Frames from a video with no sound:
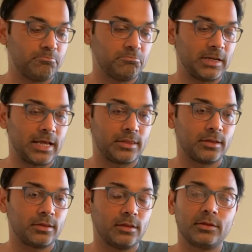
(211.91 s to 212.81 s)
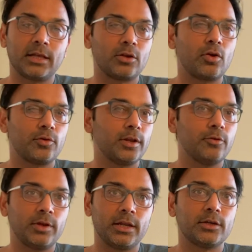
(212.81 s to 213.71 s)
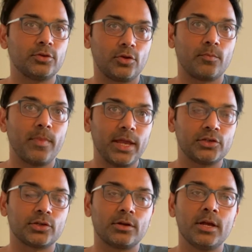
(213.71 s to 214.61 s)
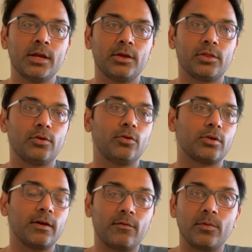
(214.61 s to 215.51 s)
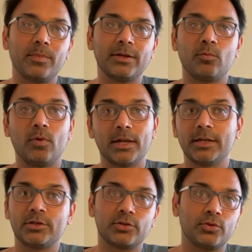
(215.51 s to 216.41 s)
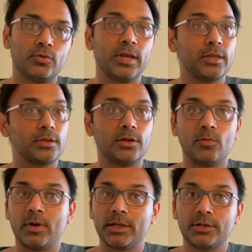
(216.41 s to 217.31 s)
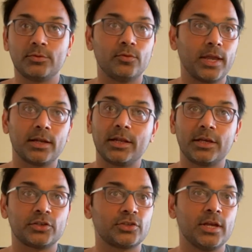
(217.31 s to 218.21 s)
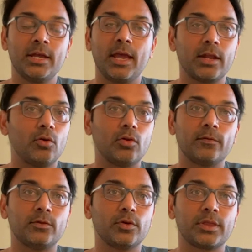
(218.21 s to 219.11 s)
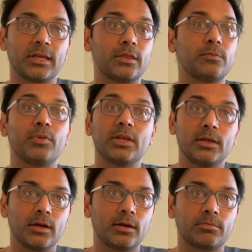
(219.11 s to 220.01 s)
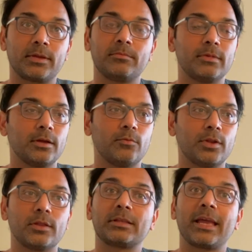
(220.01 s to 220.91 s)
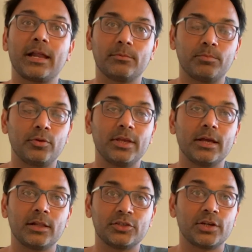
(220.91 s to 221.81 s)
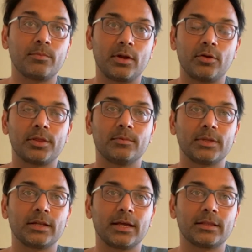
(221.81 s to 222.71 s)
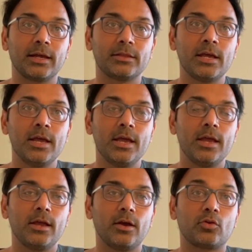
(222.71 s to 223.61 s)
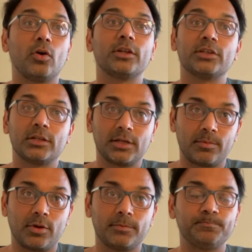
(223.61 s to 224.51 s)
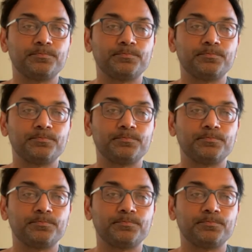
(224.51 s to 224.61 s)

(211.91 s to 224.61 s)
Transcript: classes that are not really related to your major. So government 1 and 2, history 1 and 2, English, and all of those things, pre-algebra or something like that, college algebra.